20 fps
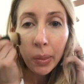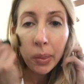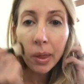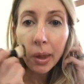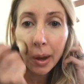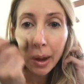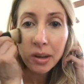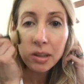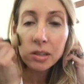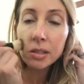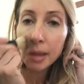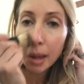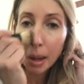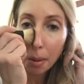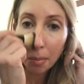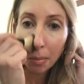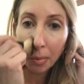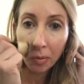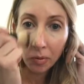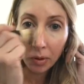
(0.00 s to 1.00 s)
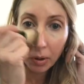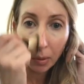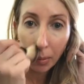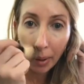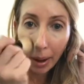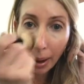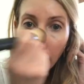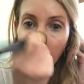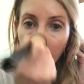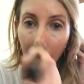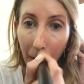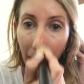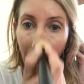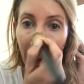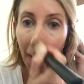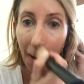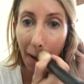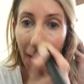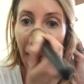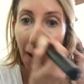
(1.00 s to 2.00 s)
and then I just kind of move it around
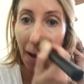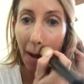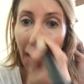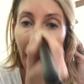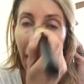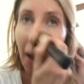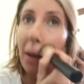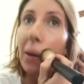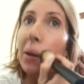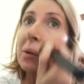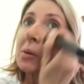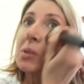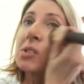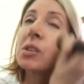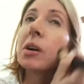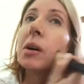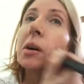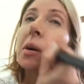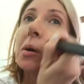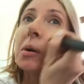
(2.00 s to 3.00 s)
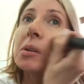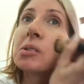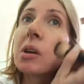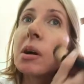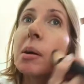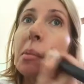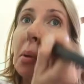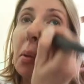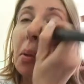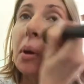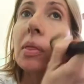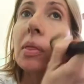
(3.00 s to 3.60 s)
in circles. Sorry, I'm